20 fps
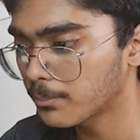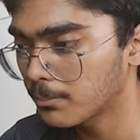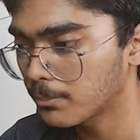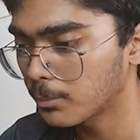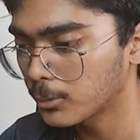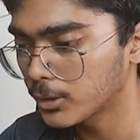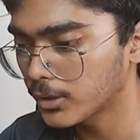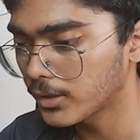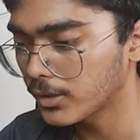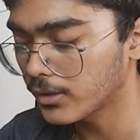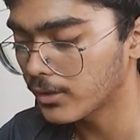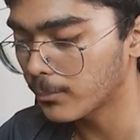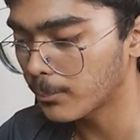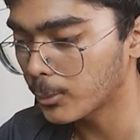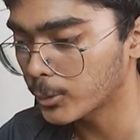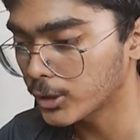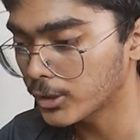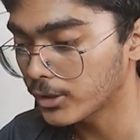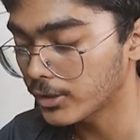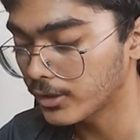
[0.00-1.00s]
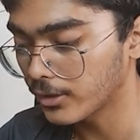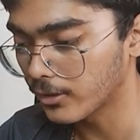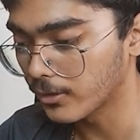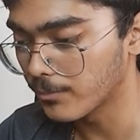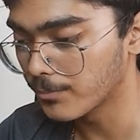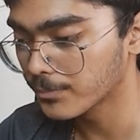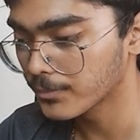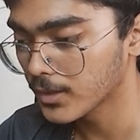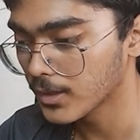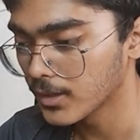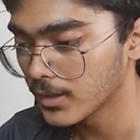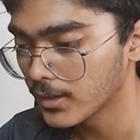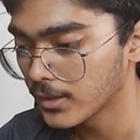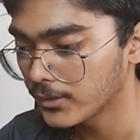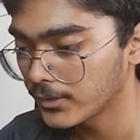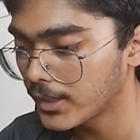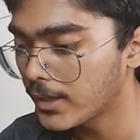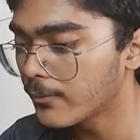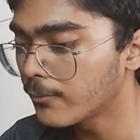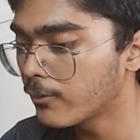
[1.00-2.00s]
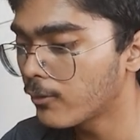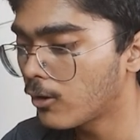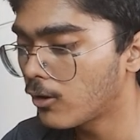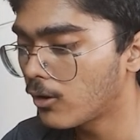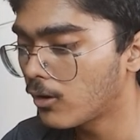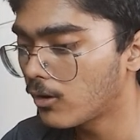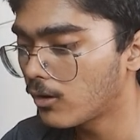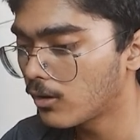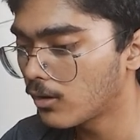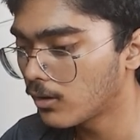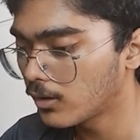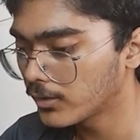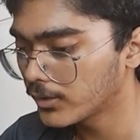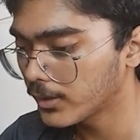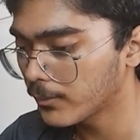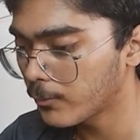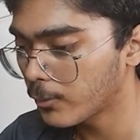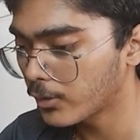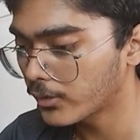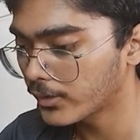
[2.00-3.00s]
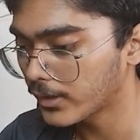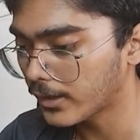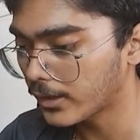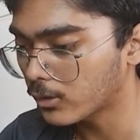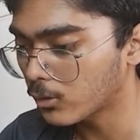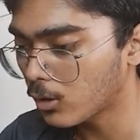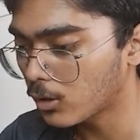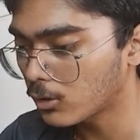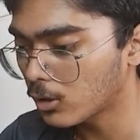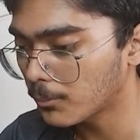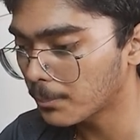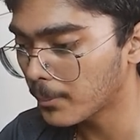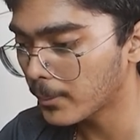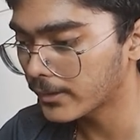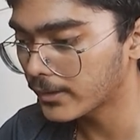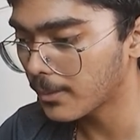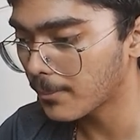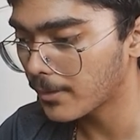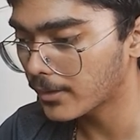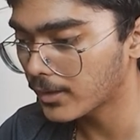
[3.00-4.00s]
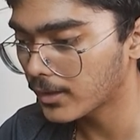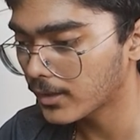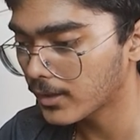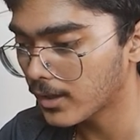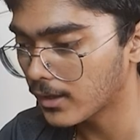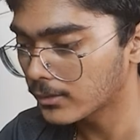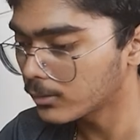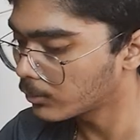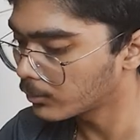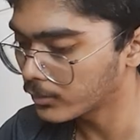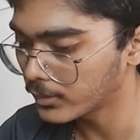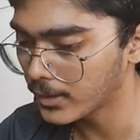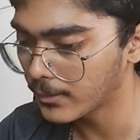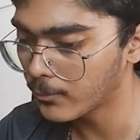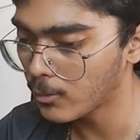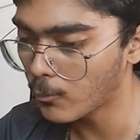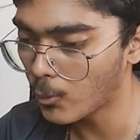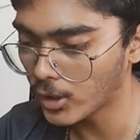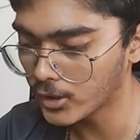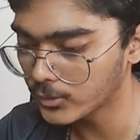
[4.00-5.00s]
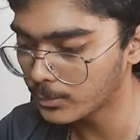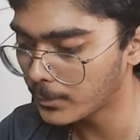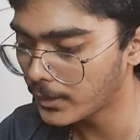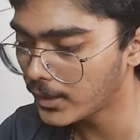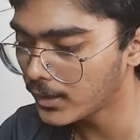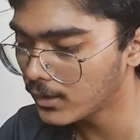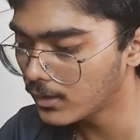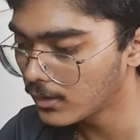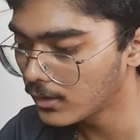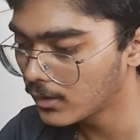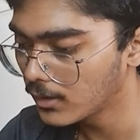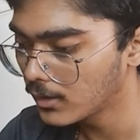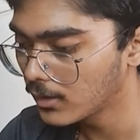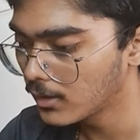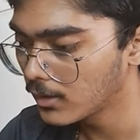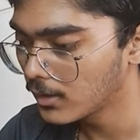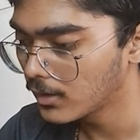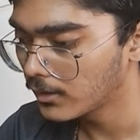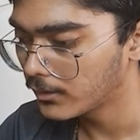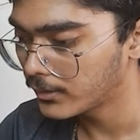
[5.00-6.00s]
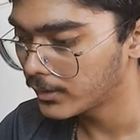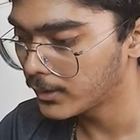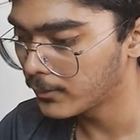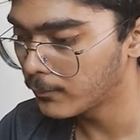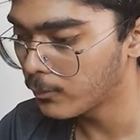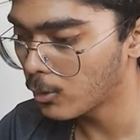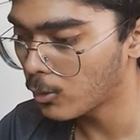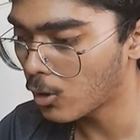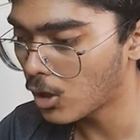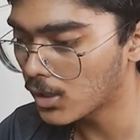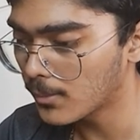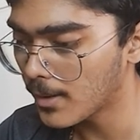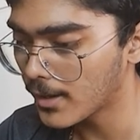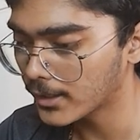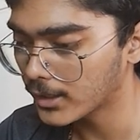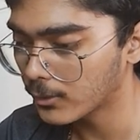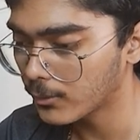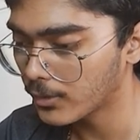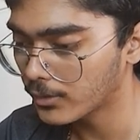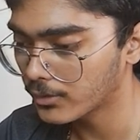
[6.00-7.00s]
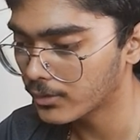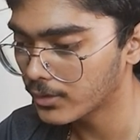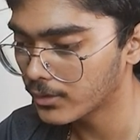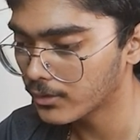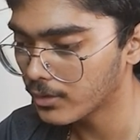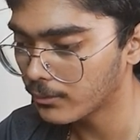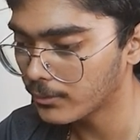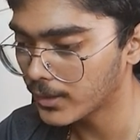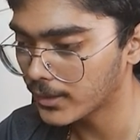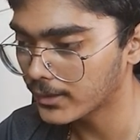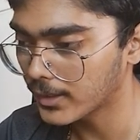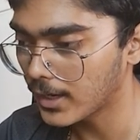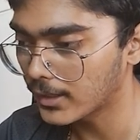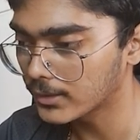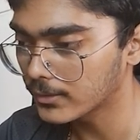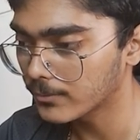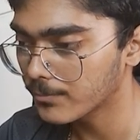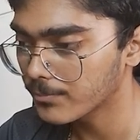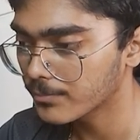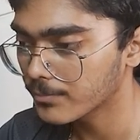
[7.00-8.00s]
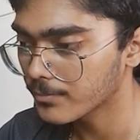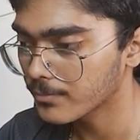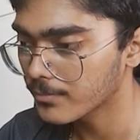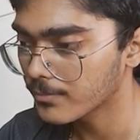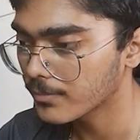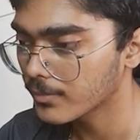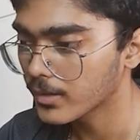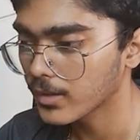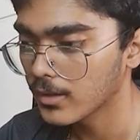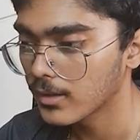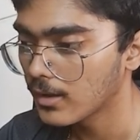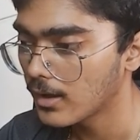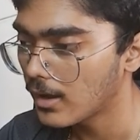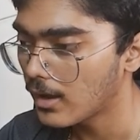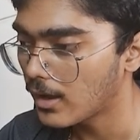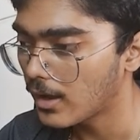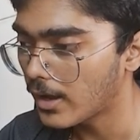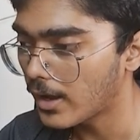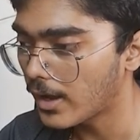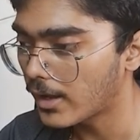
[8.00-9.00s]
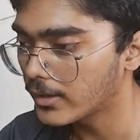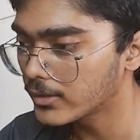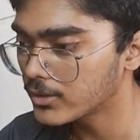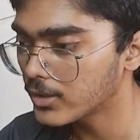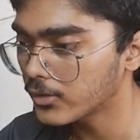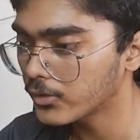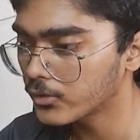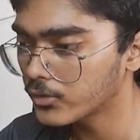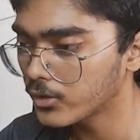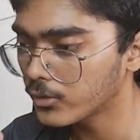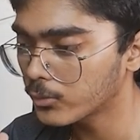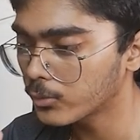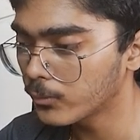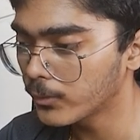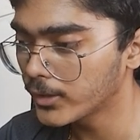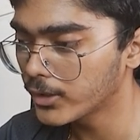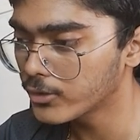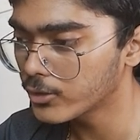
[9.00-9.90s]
put it in here. Same for second call not picked up. I think yeah. No. Same for voicemail. Same for callback request and stuff like that. Just to finish it